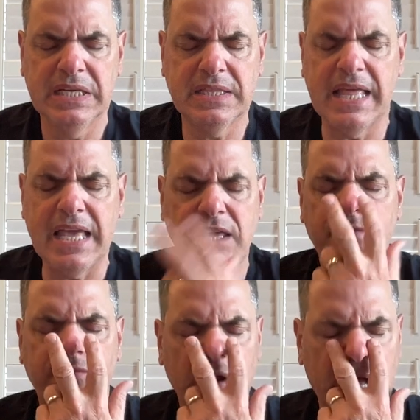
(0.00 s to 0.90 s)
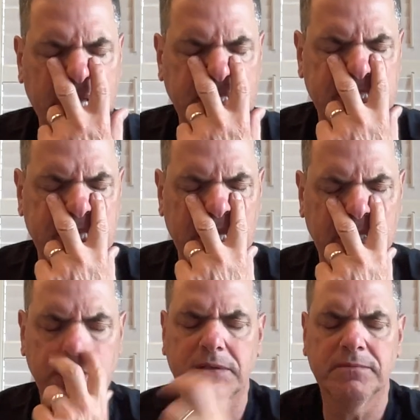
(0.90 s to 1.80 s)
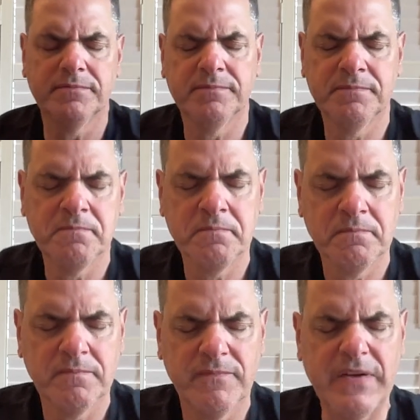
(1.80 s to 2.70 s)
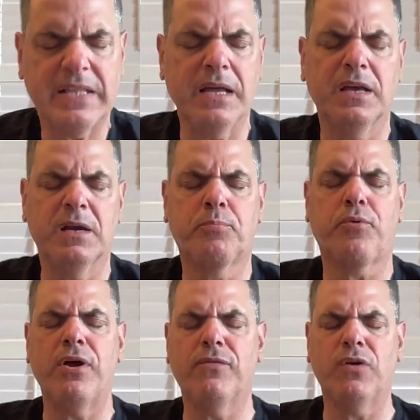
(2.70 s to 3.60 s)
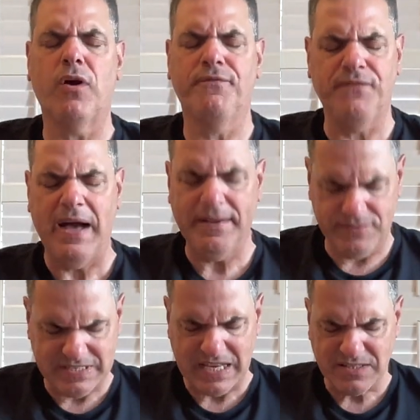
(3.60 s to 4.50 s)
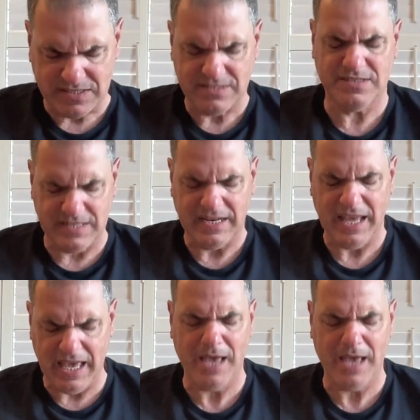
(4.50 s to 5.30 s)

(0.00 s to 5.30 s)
Thank you. And thank you for eyesight. In fact, I'm going to pray over our five senses today.